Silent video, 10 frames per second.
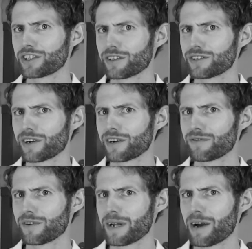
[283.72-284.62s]
our sugar
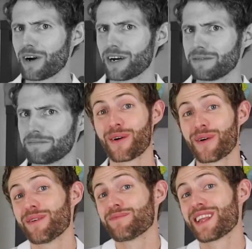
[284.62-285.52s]
from now on?
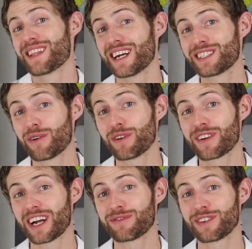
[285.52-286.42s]
Well, that's all we've
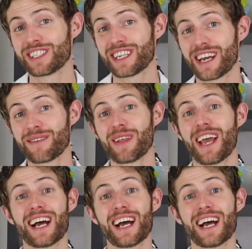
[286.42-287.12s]
got for today.